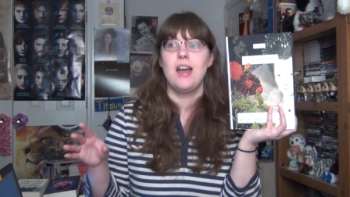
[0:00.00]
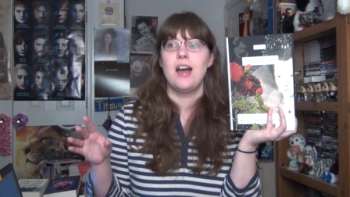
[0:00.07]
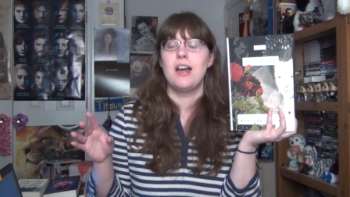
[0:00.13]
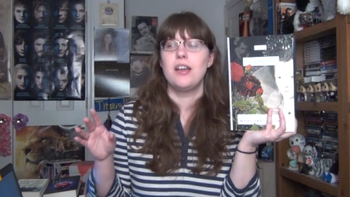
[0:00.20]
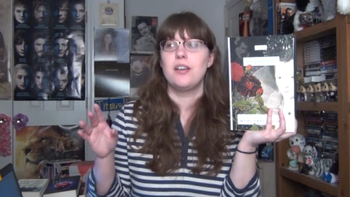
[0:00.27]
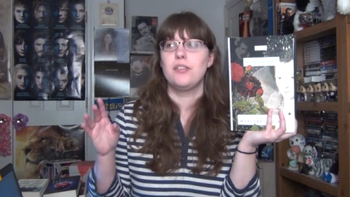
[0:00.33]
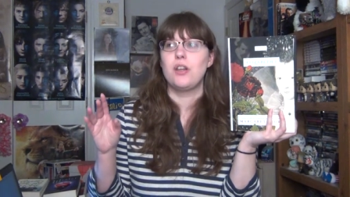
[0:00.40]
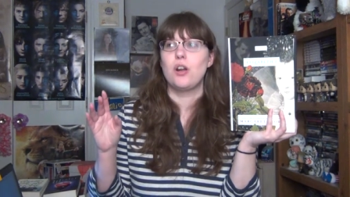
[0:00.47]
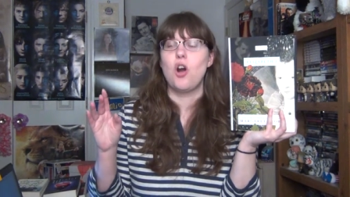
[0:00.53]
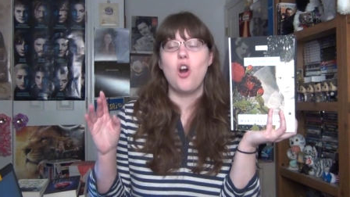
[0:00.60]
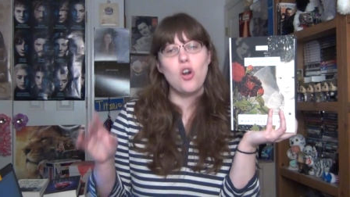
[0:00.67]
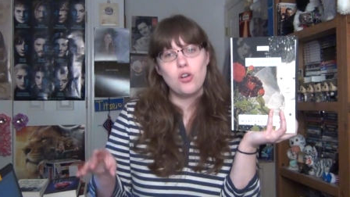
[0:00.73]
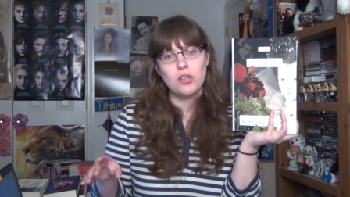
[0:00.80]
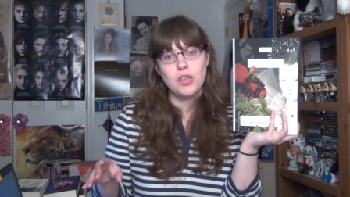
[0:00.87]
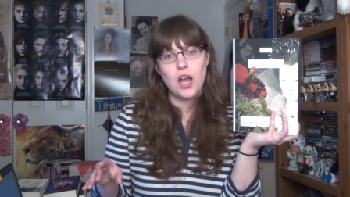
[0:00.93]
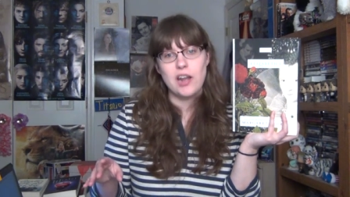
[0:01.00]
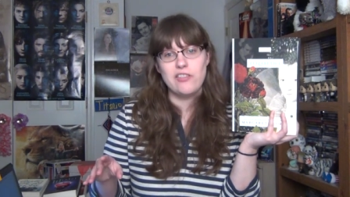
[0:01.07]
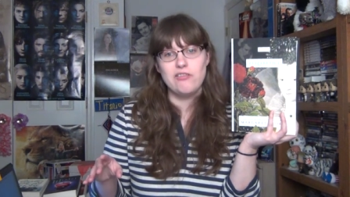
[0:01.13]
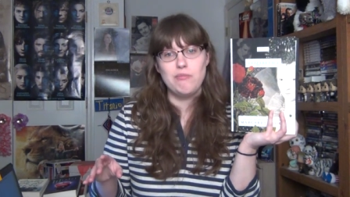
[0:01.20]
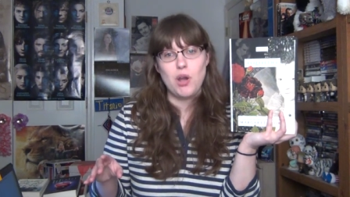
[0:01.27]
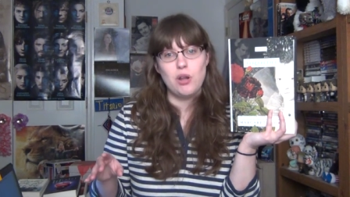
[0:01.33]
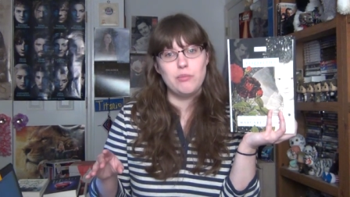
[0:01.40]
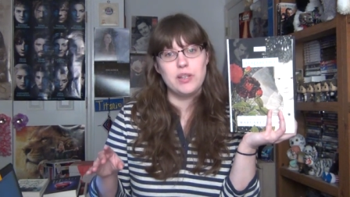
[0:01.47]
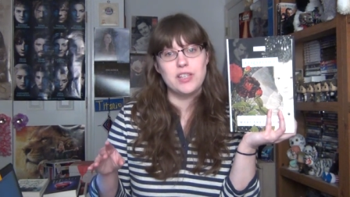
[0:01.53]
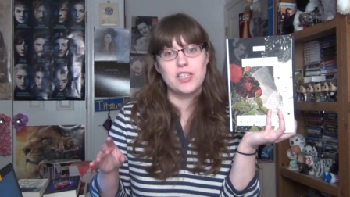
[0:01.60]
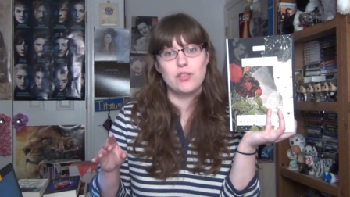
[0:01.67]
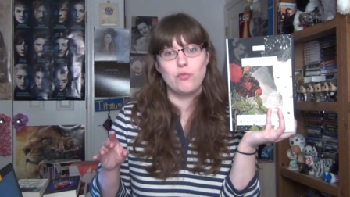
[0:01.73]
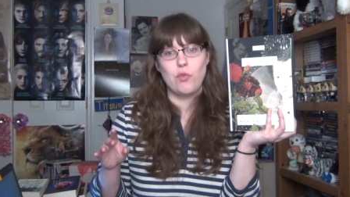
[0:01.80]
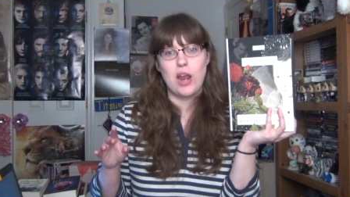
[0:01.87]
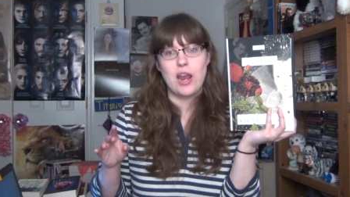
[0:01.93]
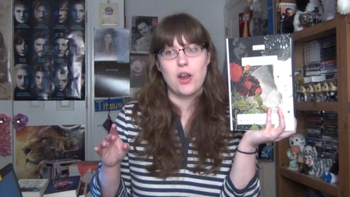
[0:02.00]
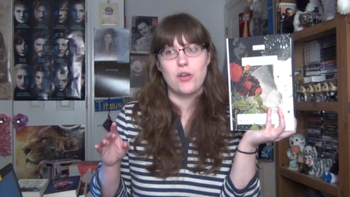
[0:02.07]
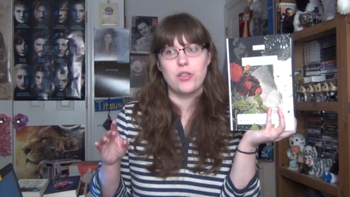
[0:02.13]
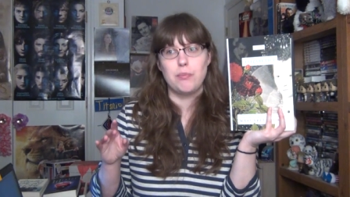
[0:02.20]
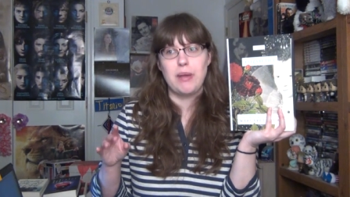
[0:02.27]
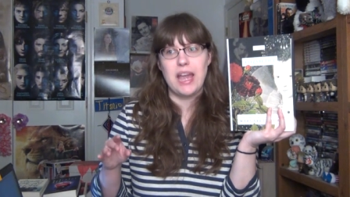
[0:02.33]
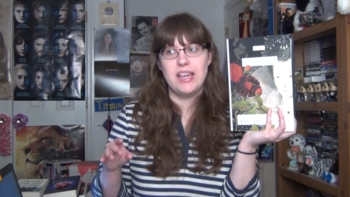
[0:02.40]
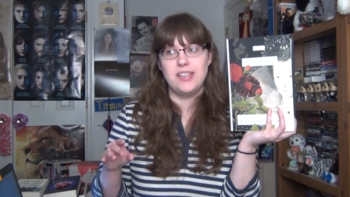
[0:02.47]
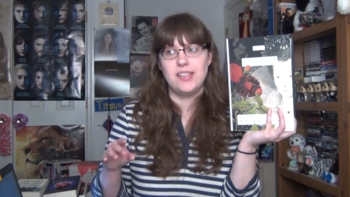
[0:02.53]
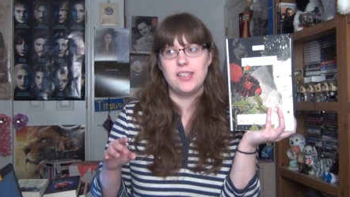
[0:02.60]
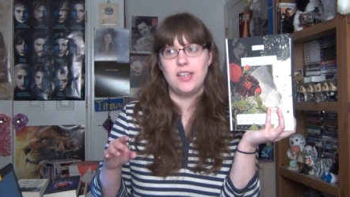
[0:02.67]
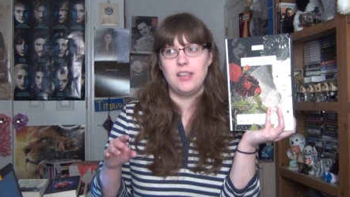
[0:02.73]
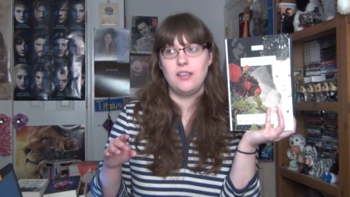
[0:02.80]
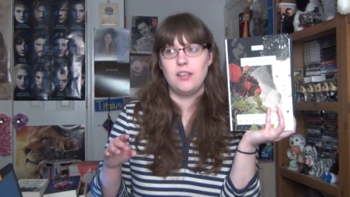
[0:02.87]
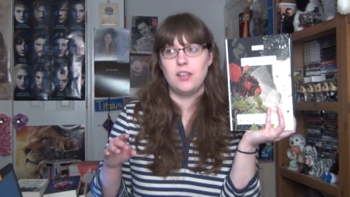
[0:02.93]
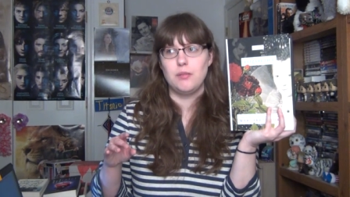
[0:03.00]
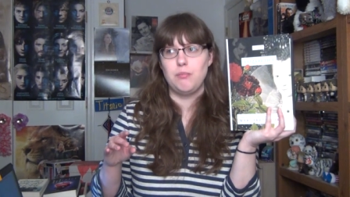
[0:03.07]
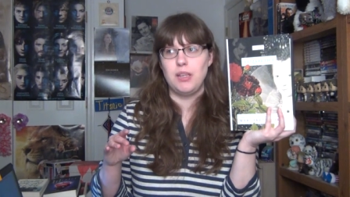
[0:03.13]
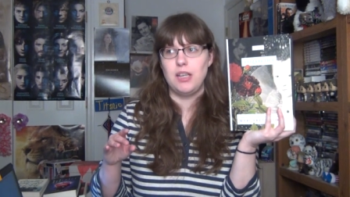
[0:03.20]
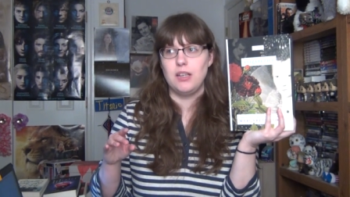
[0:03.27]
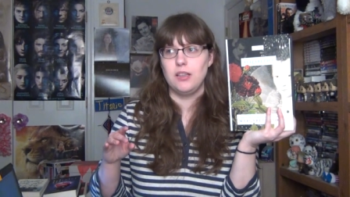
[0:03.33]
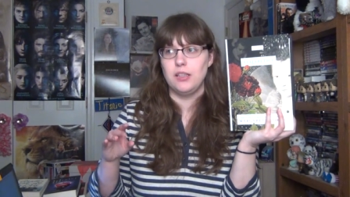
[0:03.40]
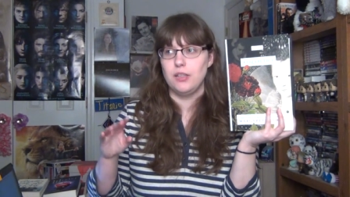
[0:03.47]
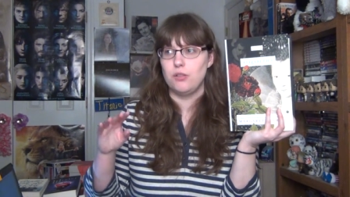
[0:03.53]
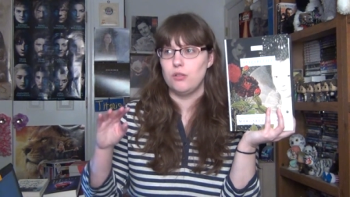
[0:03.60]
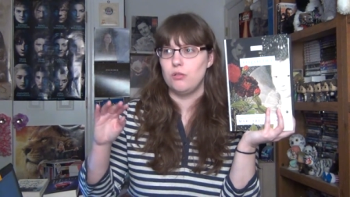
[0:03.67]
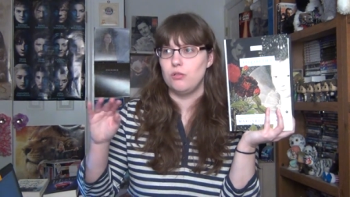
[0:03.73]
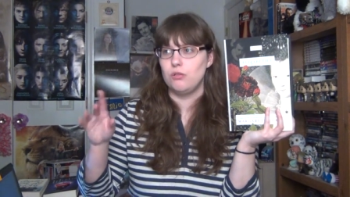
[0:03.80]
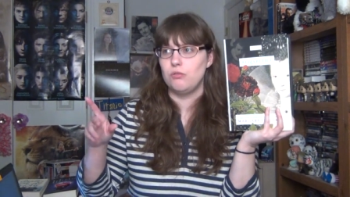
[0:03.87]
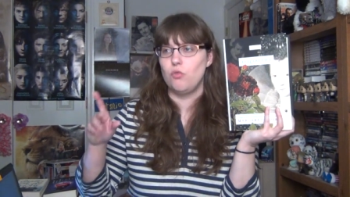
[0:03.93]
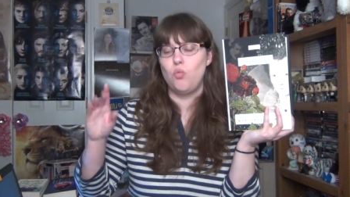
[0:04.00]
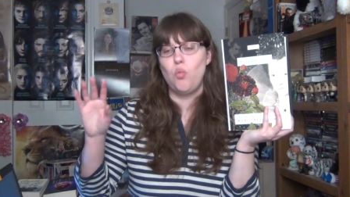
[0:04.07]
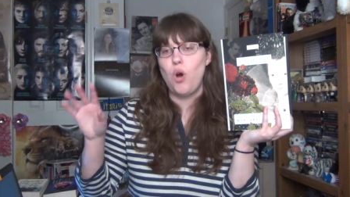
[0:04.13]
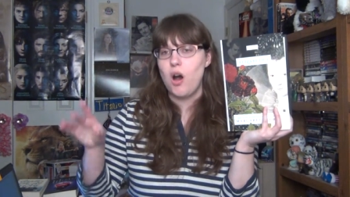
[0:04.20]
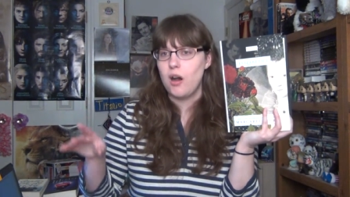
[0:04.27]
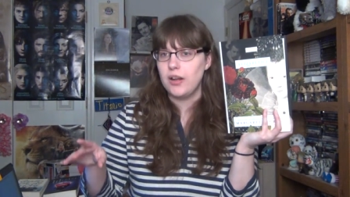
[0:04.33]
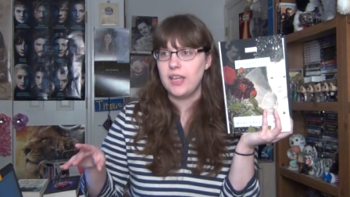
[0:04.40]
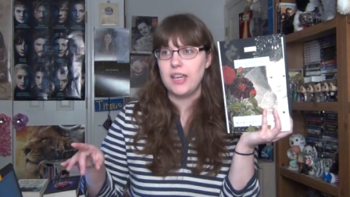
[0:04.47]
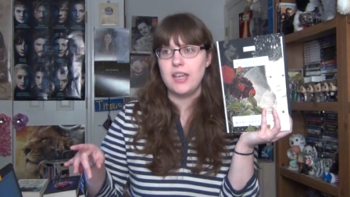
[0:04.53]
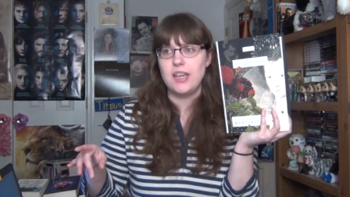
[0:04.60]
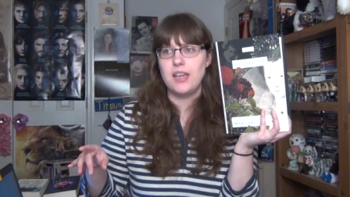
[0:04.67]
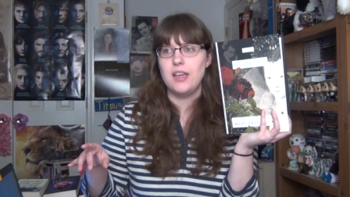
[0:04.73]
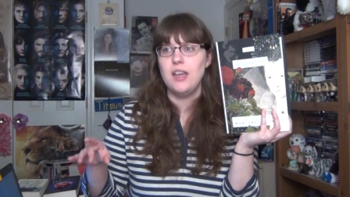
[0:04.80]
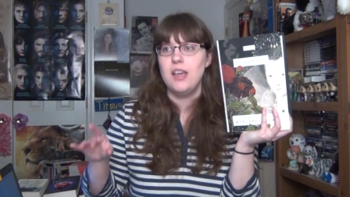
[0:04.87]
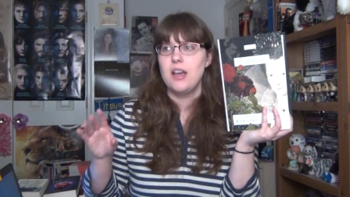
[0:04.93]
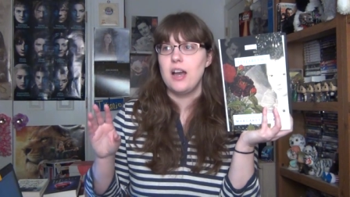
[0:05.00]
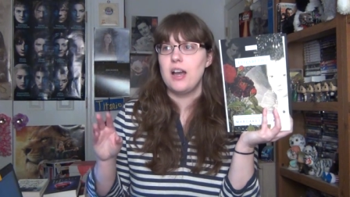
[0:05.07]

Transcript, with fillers: Uh, there are a lot of moments where the pacing can be a little wonky.